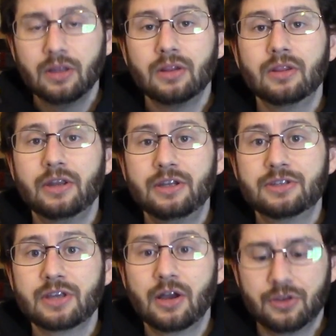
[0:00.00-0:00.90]
that he
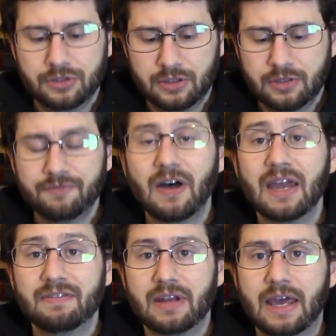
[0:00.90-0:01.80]
sells, it's
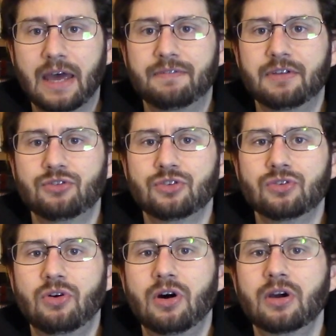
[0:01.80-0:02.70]
5.5 inches
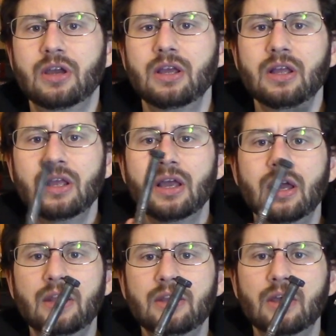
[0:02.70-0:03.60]
long,
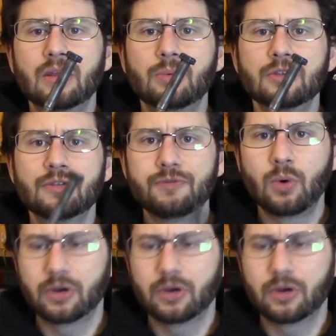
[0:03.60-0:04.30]
and the other one's 4